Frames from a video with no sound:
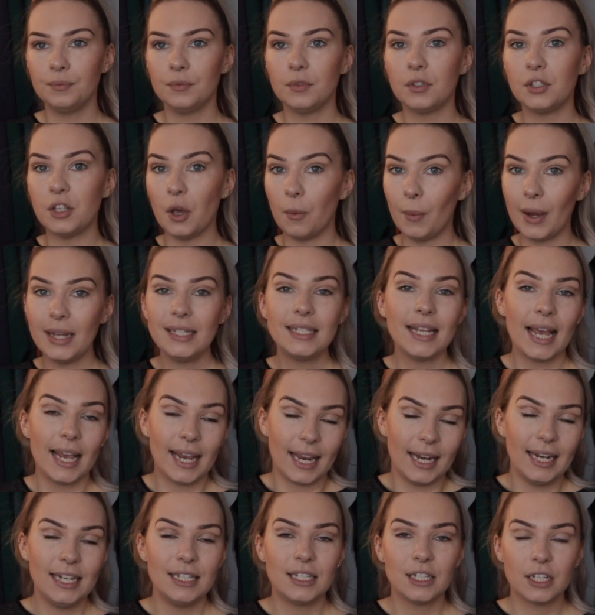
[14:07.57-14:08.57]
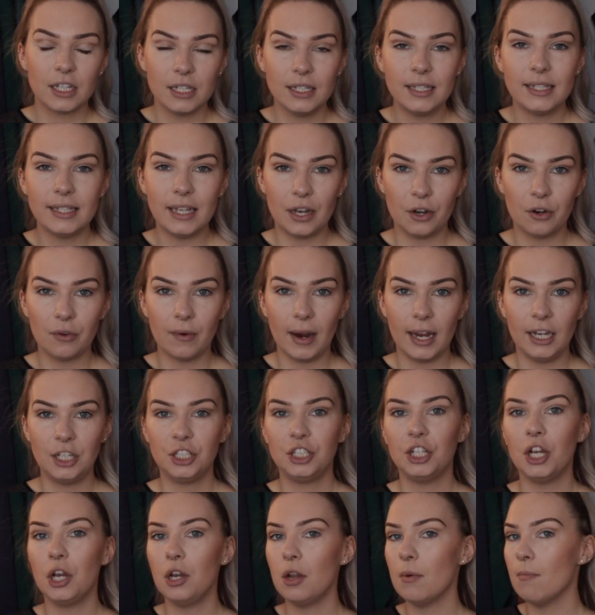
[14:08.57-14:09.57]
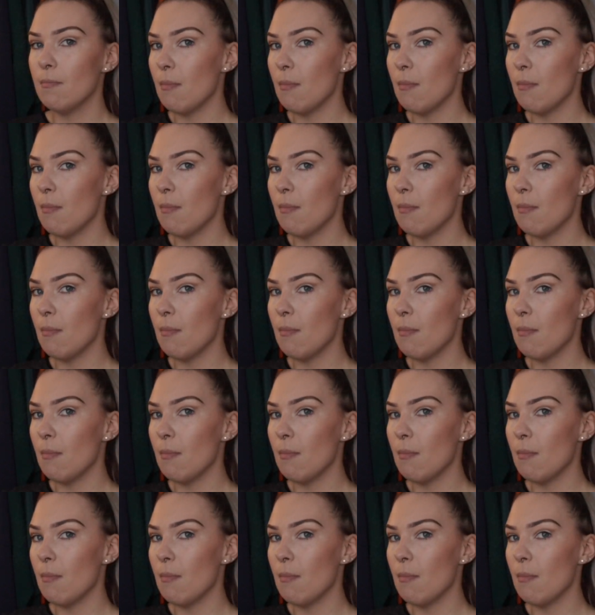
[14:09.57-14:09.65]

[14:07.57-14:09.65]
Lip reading: So when taking into consideration